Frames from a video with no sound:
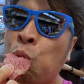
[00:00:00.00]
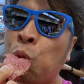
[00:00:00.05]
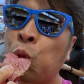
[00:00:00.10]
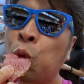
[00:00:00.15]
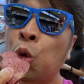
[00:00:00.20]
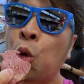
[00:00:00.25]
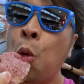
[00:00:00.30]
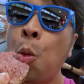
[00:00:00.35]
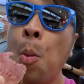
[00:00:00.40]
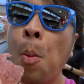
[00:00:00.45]

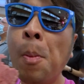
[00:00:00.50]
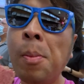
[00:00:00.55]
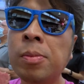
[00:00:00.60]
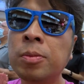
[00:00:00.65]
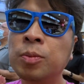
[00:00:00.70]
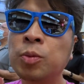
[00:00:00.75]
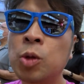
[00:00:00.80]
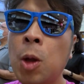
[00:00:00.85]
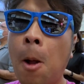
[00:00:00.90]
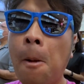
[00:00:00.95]
Mmm.
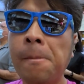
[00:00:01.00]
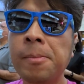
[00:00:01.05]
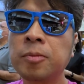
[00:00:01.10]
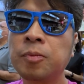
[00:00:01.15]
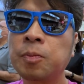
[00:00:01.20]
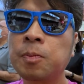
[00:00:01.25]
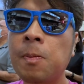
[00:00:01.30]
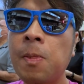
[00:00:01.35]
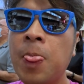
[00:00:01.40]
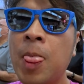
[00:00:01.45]

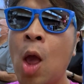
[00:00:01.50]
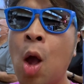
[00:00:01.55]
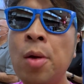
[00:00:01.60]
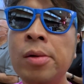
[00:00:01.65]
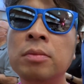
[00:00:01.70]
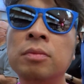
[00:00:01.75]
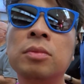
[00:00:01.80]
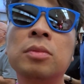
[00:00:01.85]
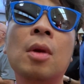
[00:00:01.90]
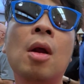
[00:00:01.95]

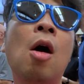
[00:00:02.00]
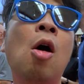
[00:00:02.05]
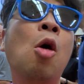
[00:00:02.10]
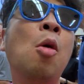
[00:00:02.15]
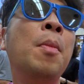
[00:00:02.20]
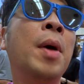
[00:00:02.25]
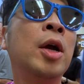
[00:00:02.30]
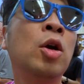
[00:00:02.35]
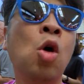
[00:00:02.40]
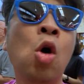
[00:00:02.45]
Oh
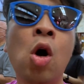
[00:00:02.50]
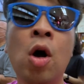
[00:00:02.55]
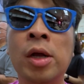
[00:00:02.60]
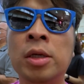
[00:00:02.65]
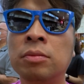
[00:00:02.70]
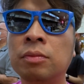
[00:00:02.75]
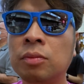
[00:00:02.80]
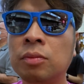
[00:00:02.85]
my god.